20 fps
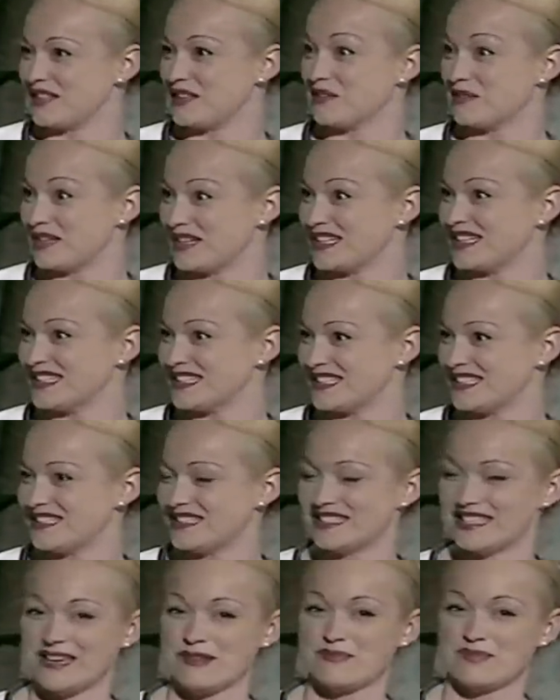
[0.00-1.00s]
what, than what it is now.
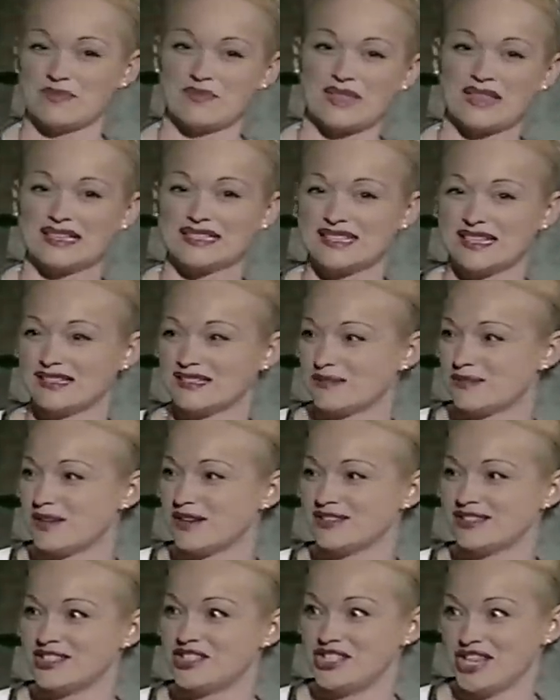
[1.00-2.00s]
Say, oh, yeah. say as
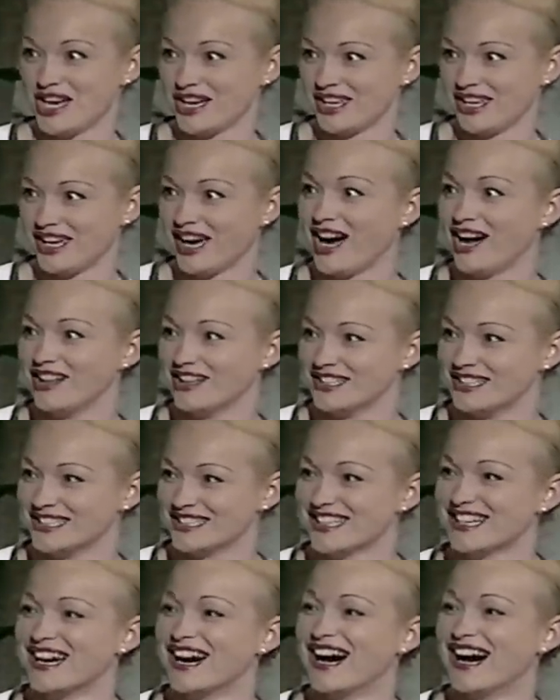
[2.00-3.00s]
opposed to Jackie
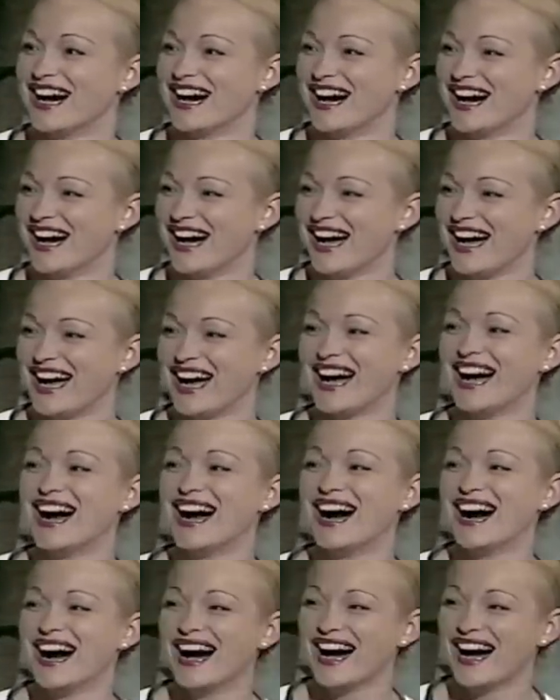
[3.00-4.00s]
Collins. oh,
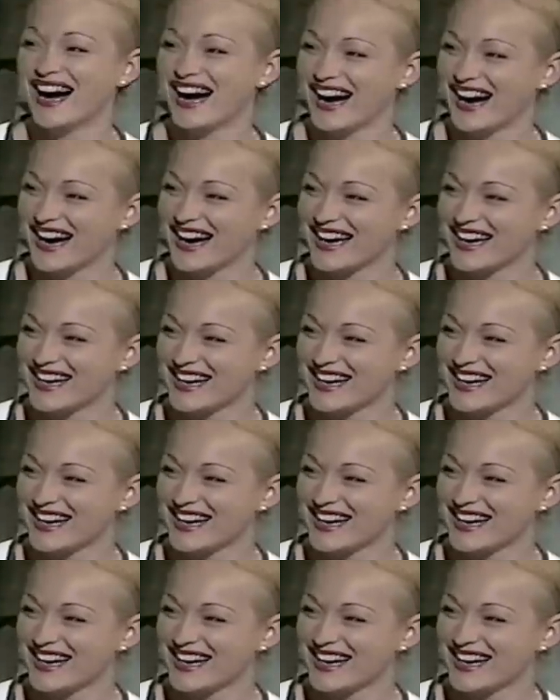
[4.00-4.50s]
no.